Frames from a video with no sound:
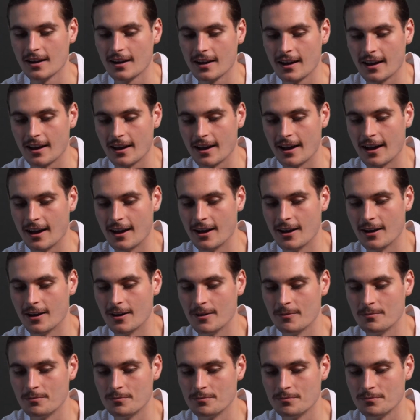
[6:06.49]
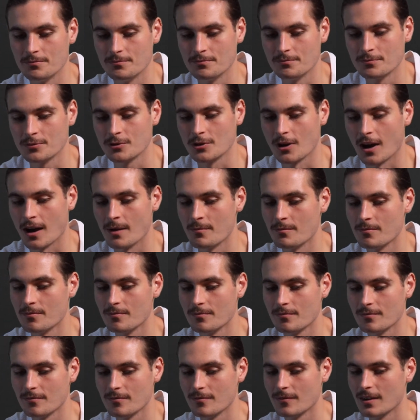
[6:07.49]
So I'm
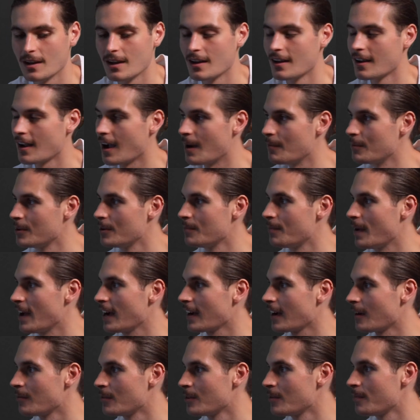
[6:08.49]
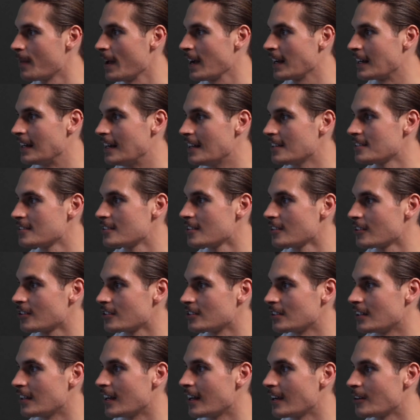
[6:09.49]
gonna back Leicester because I
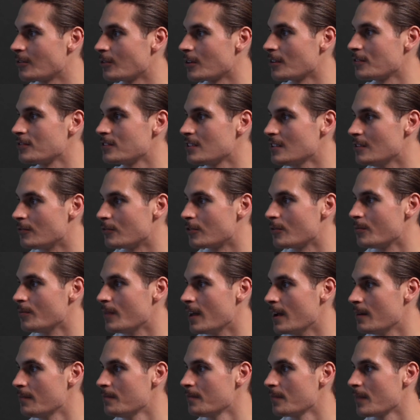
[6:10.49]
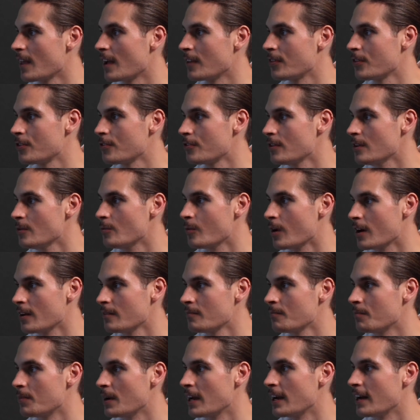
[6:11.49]
like what I've seen from them at 3-1,
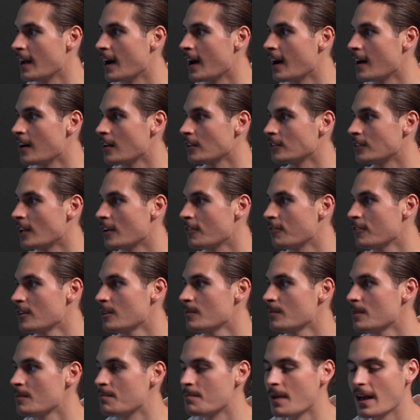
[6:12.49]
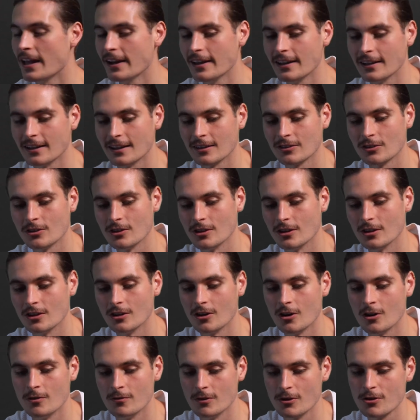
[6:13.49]
but I'll definitely be betting at the
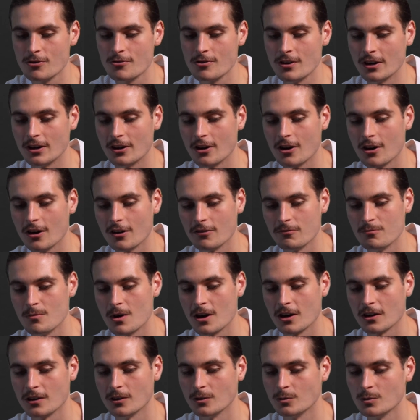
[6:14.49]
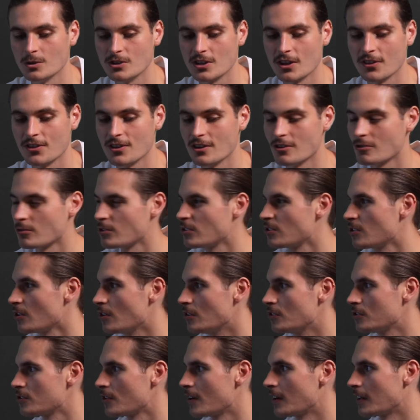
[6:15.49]
over 3.5 market, which I think returns
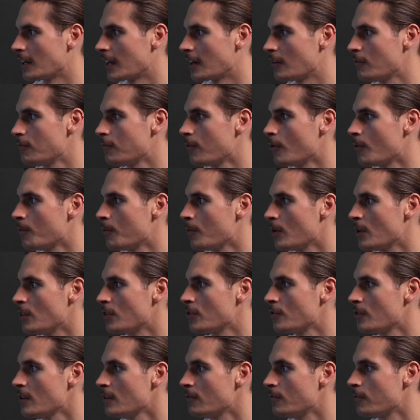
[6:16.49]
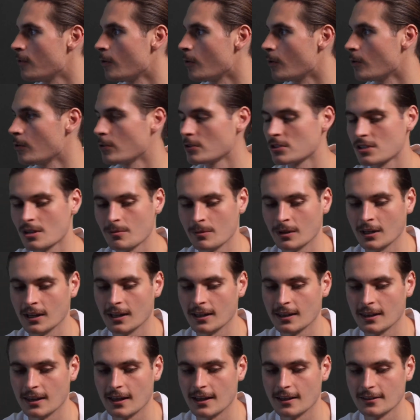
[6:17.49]
around like 4.34, something like
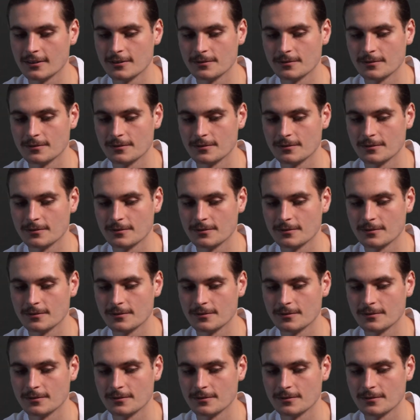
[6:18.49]
that.